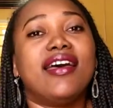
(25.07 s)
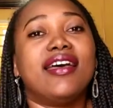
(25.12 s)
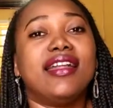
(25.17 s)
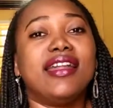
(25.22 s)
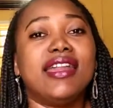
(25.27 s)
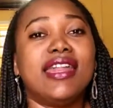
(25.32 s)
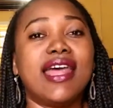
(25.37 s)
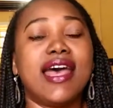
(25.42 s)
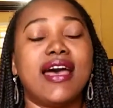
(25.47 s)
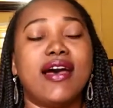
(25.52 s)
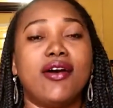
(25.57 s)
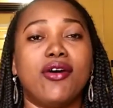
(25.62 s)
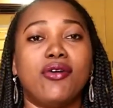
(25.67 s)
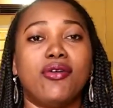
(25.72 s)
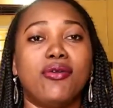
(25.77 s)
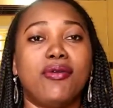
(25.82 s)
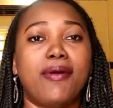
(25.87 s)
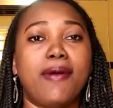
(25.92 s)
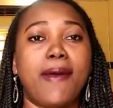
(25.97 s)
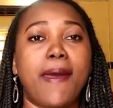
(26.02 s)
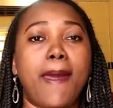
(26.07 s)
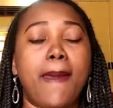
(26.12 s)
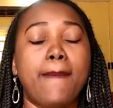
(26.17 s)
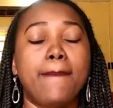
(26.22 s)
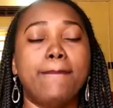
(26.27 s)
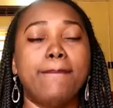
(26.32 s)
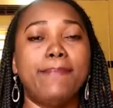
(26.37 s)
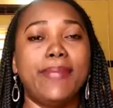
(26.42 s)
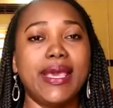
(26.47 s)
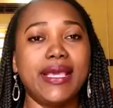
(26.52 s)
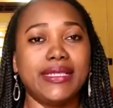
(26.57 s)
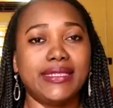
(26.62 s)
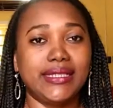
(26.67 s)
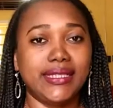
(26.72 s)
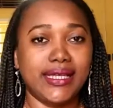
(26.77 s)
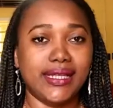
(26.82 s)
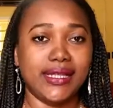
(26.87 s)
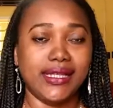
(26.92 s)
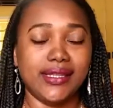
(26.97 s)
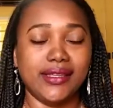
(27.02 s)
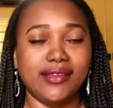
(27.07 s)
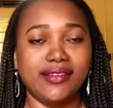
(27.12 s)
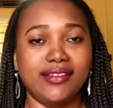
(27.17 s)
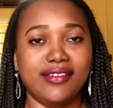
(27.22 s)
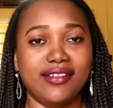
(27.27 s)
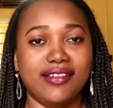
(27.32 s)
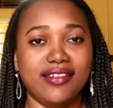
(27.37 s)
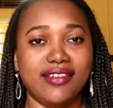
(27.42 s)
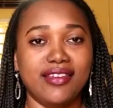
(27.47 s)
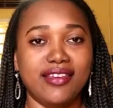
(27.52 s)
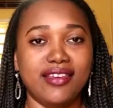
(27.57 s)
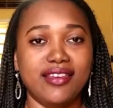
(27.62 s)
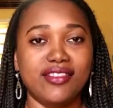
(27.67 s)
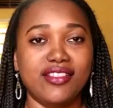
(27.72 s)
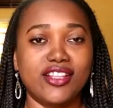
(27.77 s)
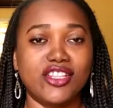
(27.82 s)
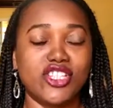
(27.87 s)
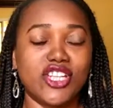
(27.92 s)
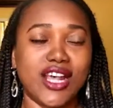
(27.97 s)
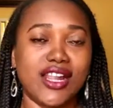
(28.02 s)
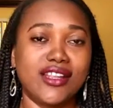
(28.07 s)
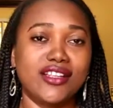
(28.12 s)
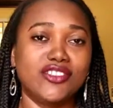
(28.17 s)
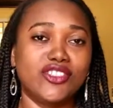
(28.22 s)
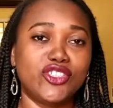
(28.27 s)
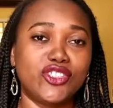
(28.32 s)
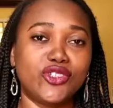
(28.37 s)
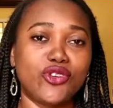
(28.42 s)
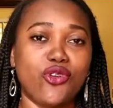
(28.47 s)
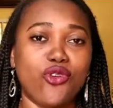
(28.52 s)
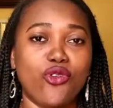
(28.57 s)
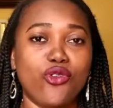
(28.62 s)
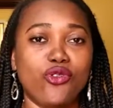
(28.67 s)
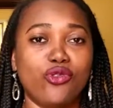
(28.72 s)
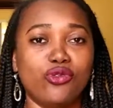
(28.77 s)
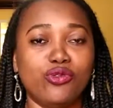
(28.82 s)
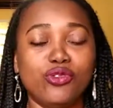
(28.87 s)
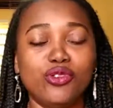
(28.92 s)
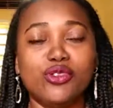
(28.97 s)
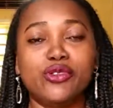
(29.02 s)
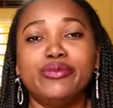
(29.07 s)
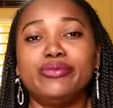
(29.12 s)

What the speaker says: Now, basically, the challenge is called